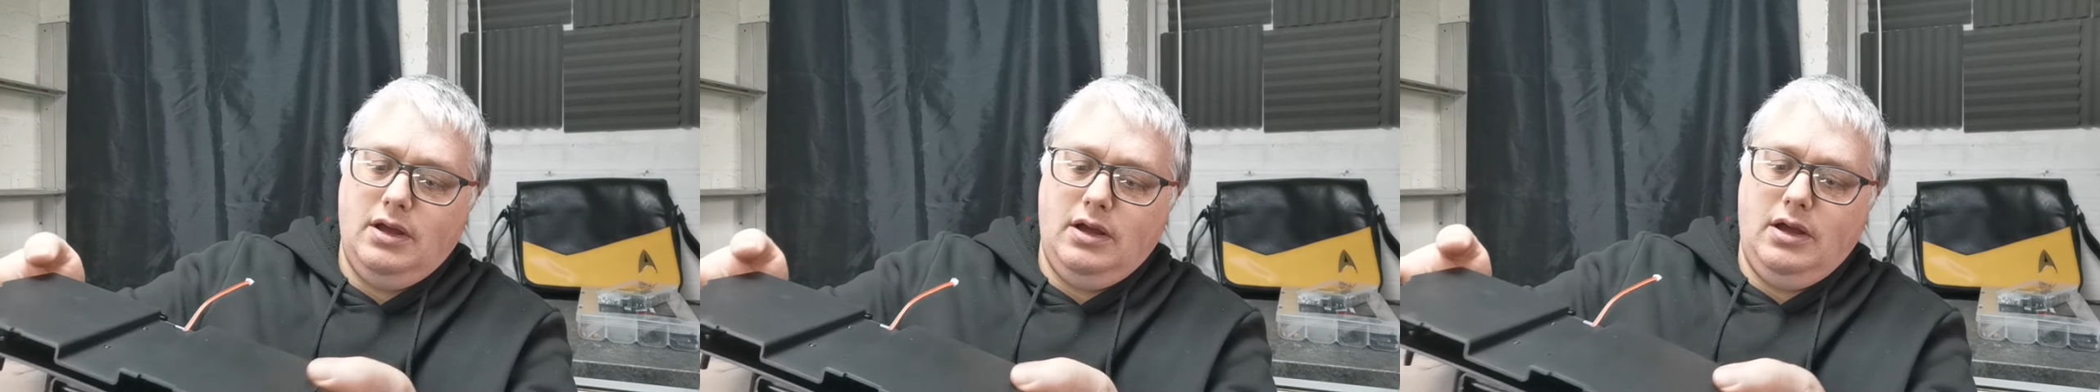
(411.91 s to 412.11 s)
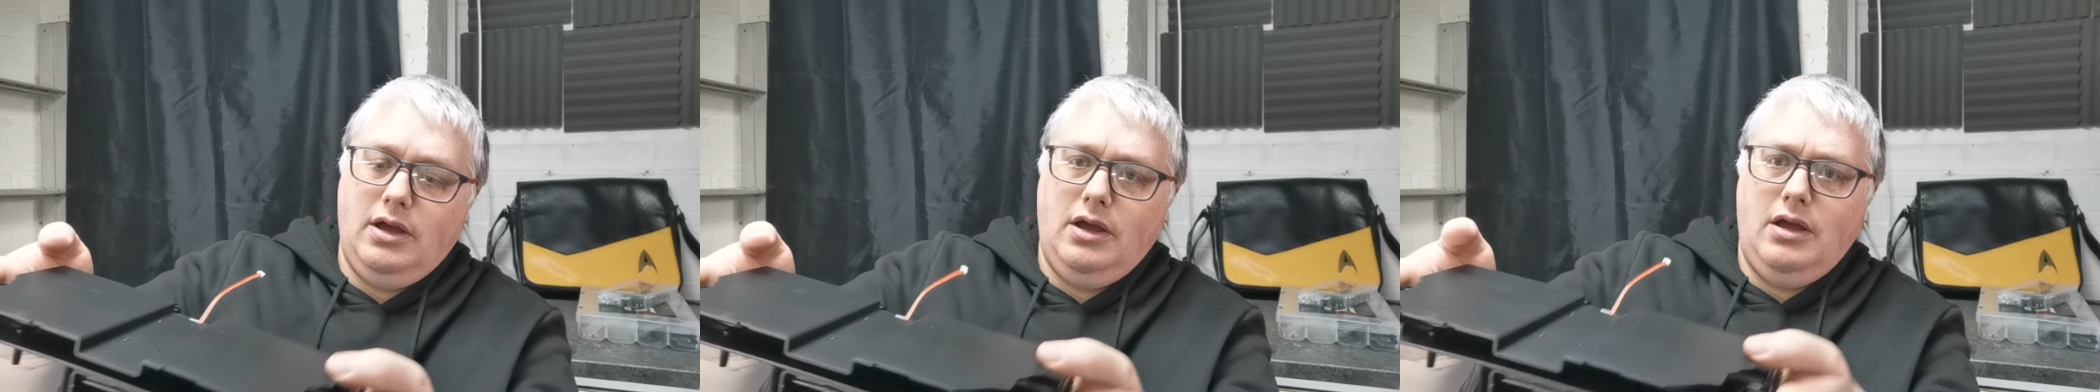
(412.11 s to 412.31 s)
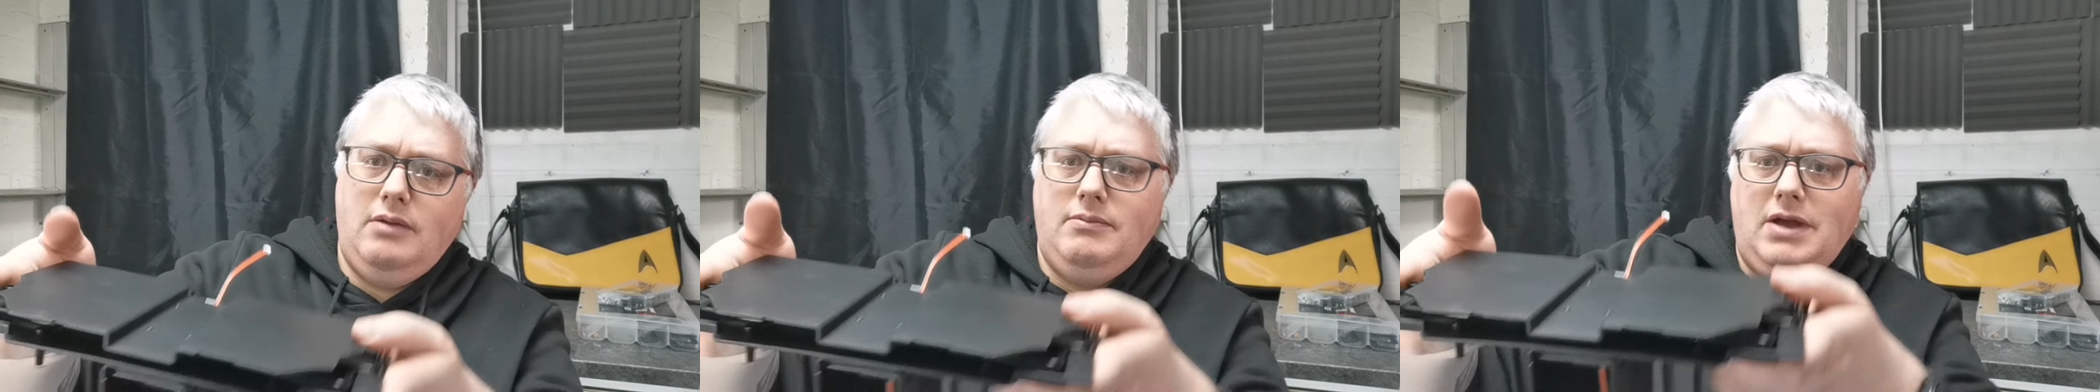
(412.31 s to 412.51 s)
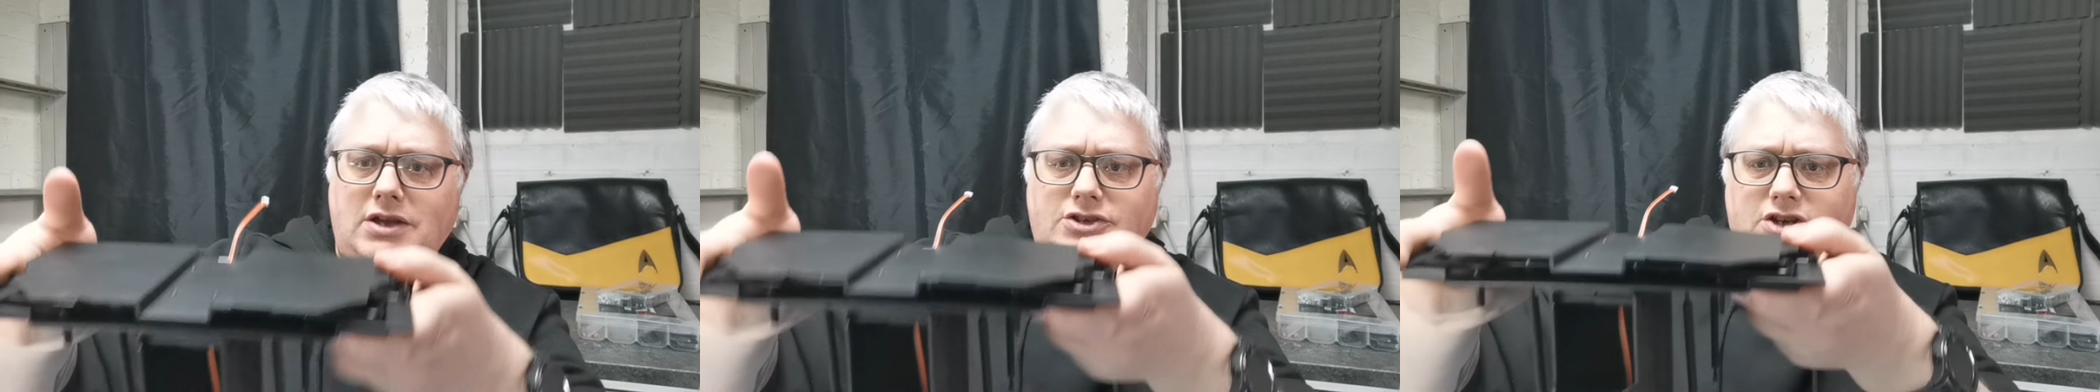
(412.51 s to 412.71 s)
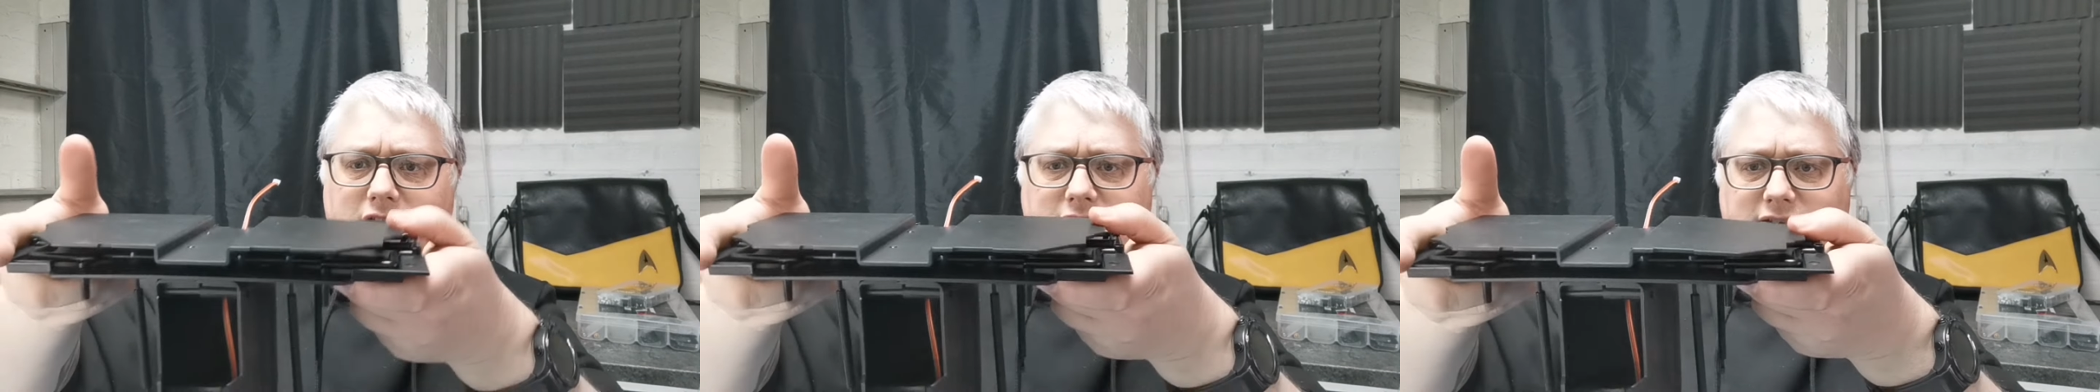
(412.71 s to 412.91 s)
um,
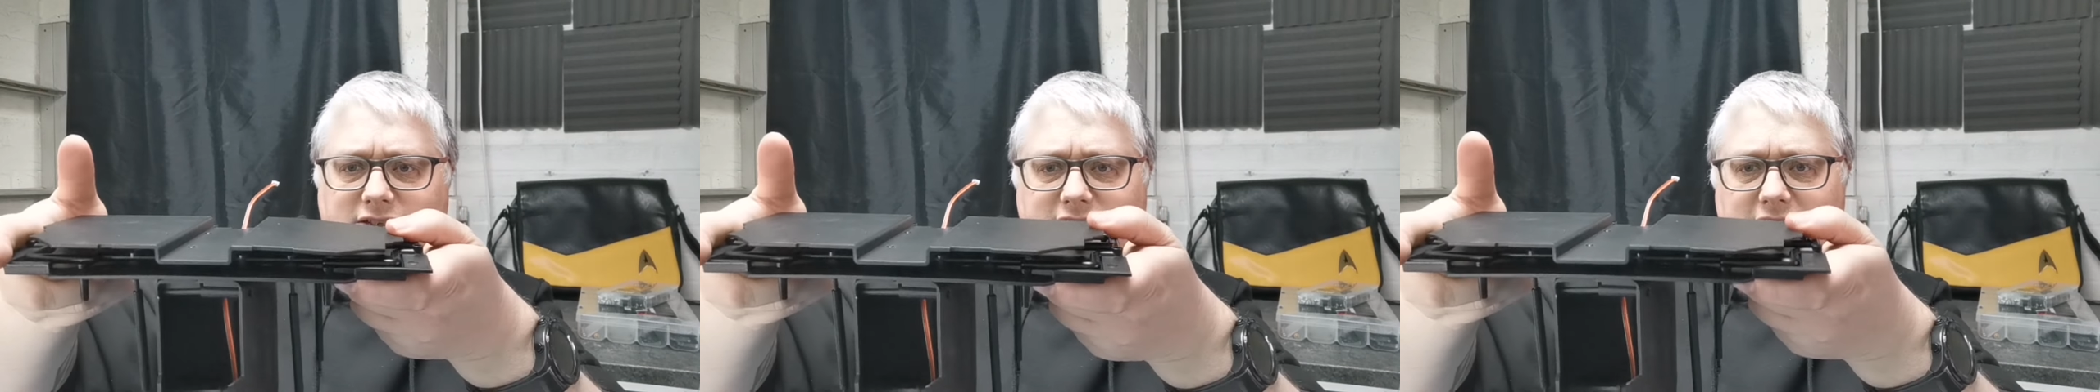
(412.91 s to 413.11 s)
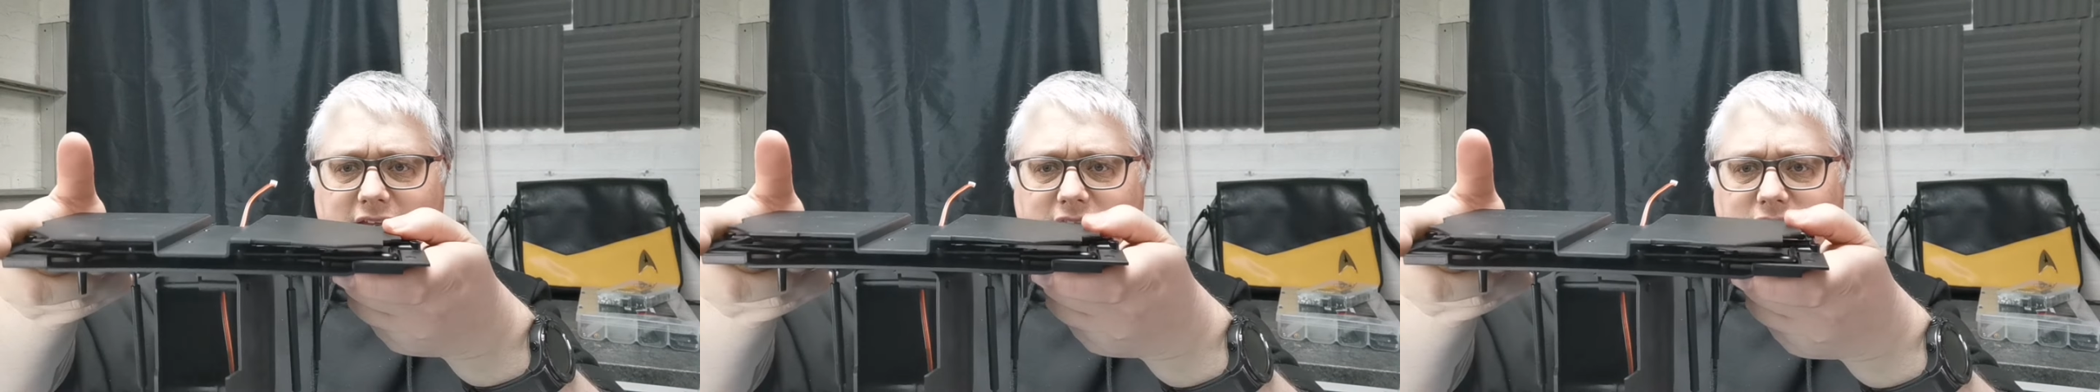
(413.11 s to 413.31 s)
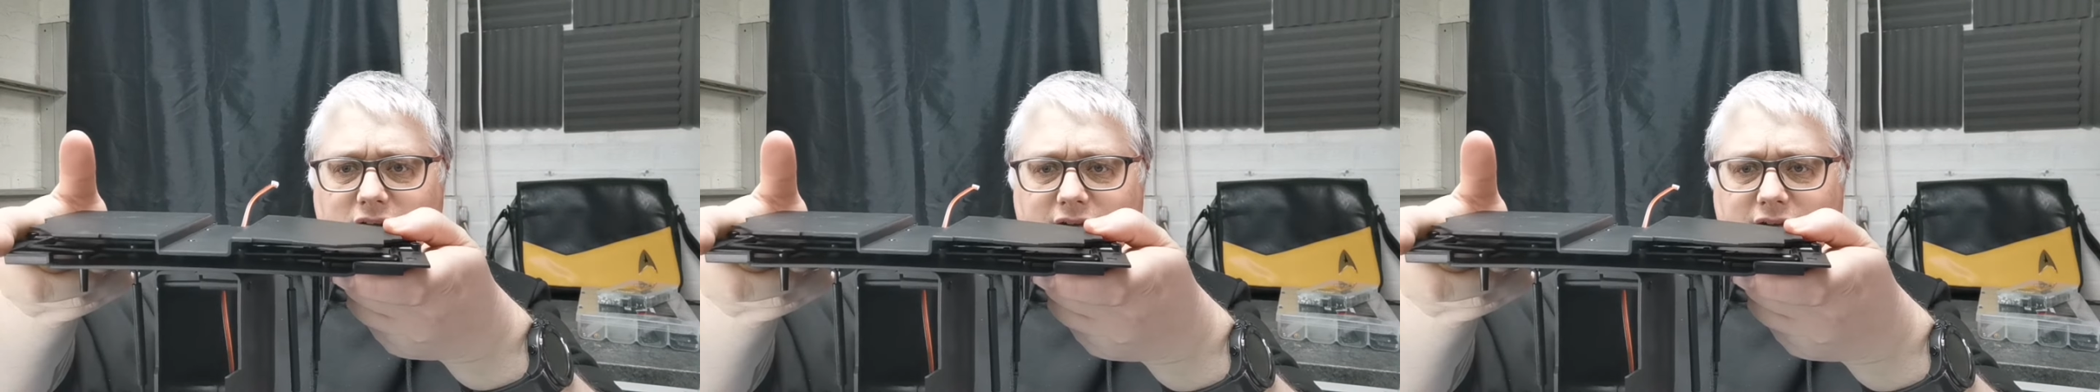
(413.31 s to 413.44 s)
as you can see,